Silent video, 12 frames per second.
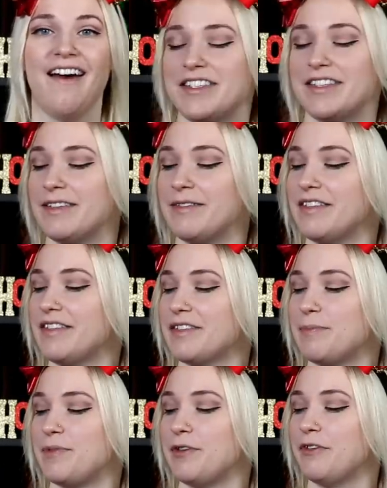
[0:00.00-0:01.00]
It's in
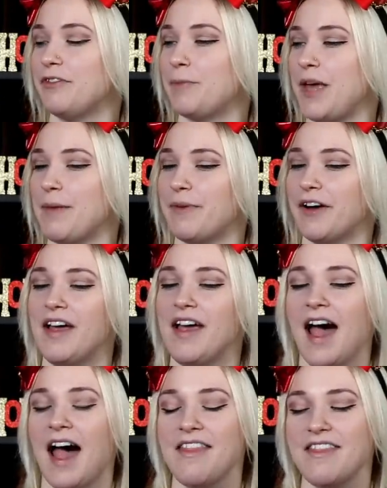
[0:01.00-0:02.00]
this beautiful paper,
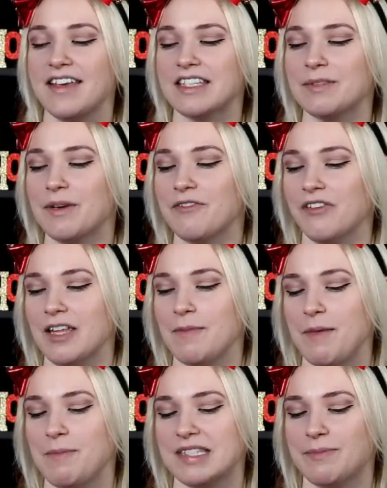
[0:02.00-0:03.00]
and this one really
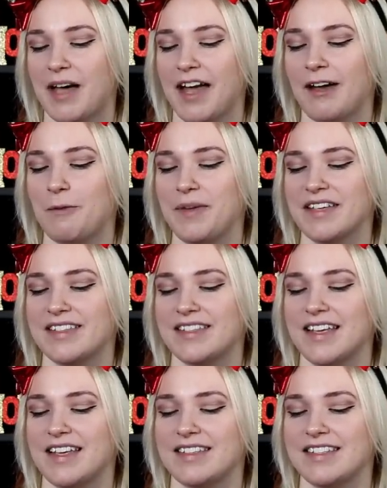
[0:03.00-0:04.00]
made me smile because it
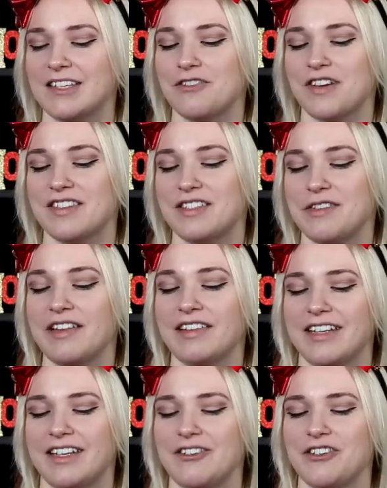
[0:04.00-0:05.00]
says it's addressed to the
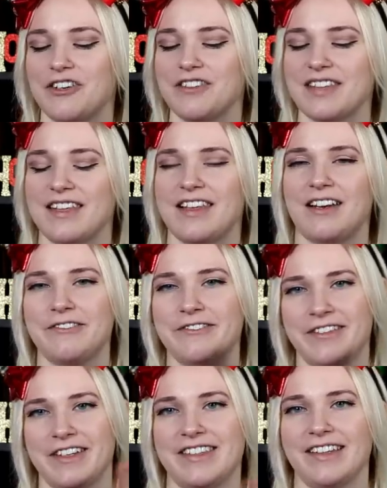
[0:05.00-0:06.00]
Linningers, and then
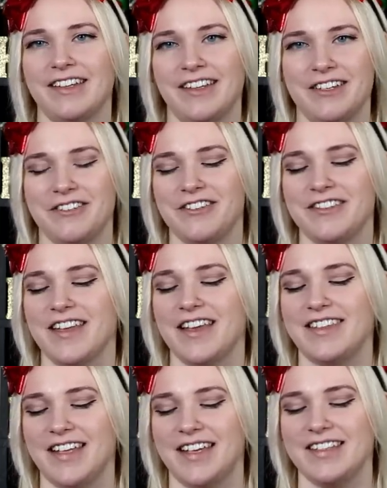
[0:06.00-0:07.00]
underneath the Linningers
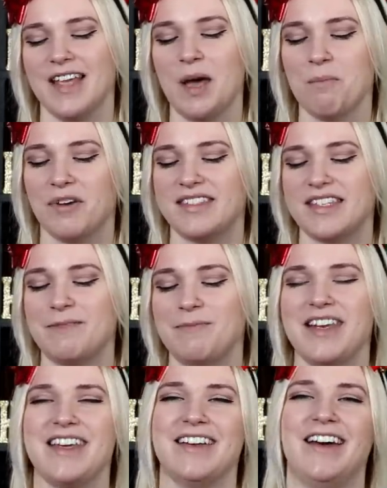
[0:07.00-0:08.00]
it says Princess
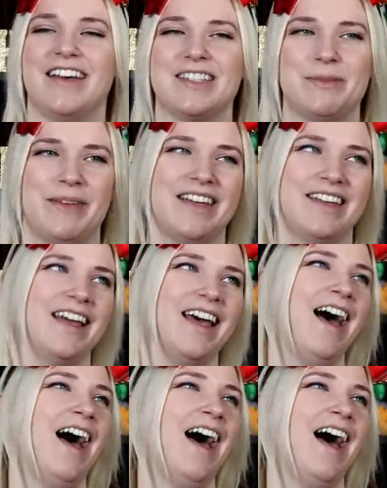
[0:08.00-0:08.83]
Minnie and husband.